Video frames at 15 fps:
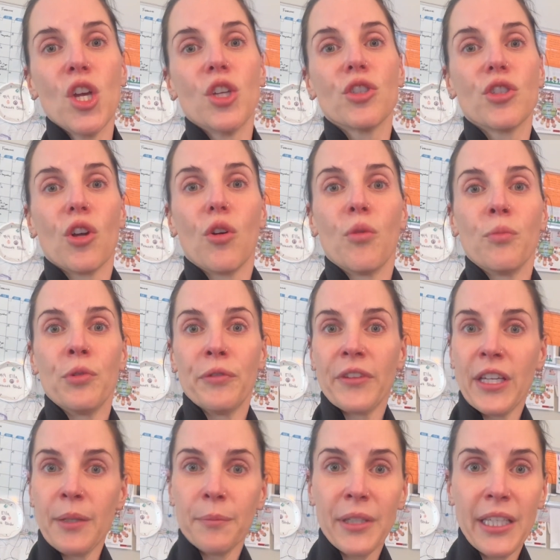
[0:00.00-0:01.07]
So move
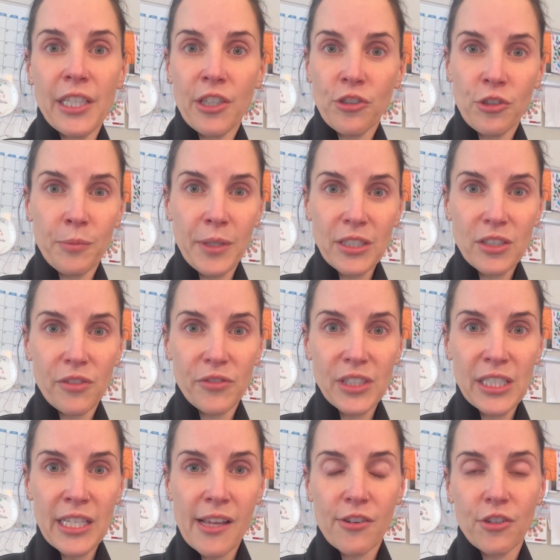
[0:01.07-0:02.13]
the implant under the muscle if
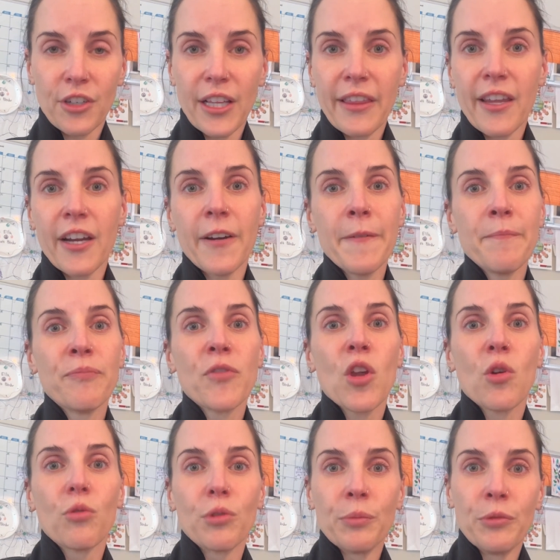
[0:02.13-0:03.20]
it's not already there.
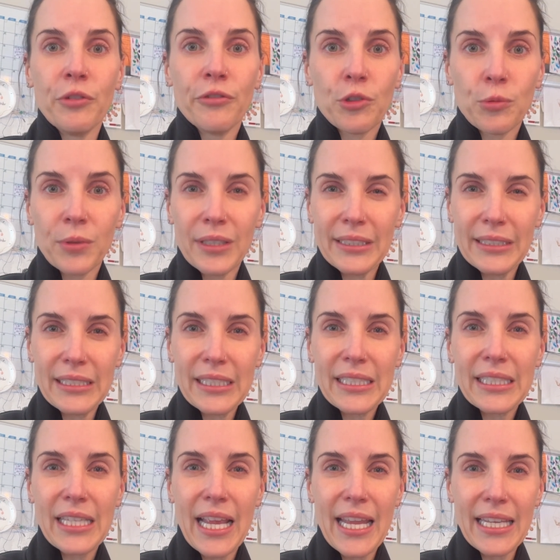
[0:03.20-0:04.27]
Remove or release
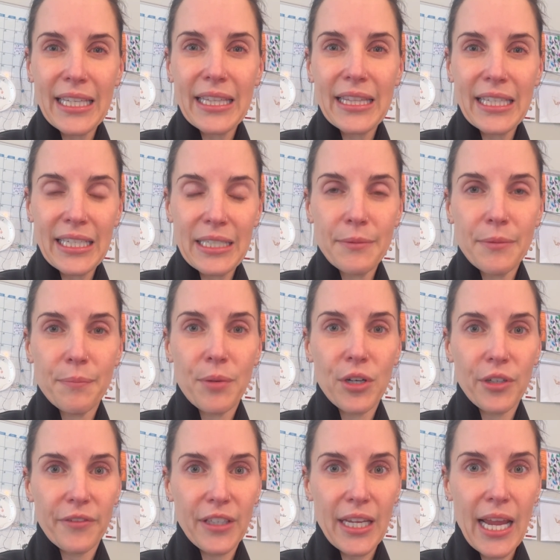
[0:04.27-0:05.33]
any thickened
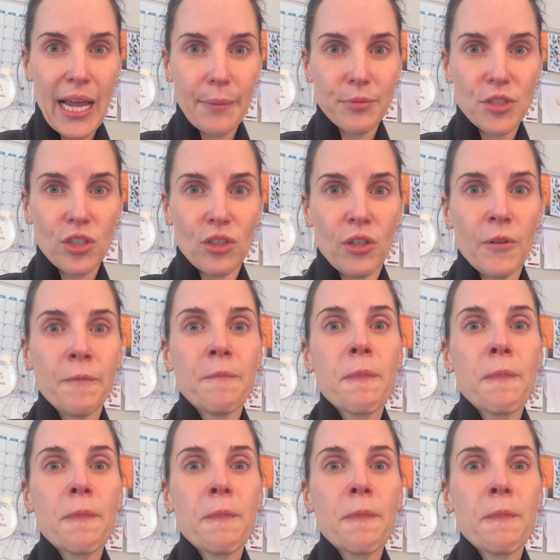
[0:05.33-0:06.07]
part of the capsule.